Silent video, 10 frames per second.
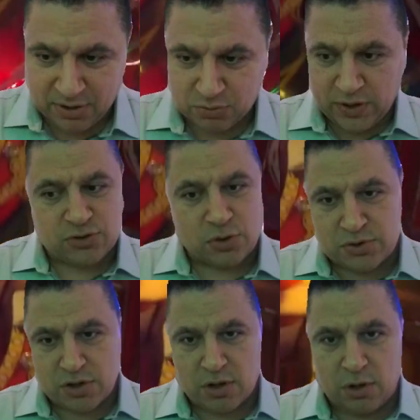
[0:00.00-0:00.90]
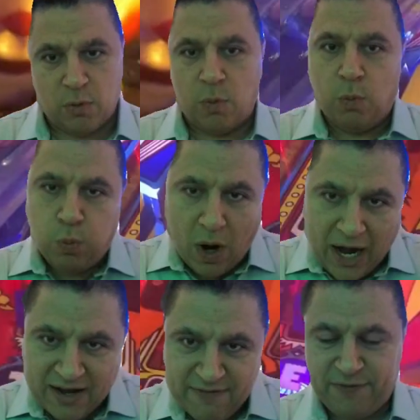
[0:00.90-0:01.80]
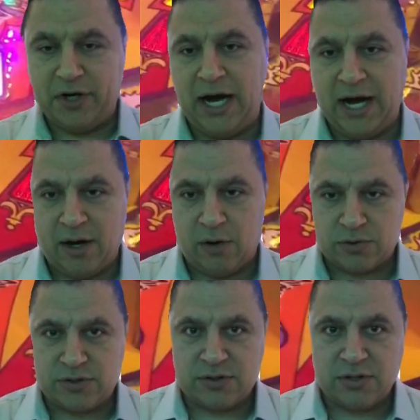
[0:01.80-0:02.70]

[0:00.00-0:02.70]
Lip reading: RETROCENGO, why FunHouse?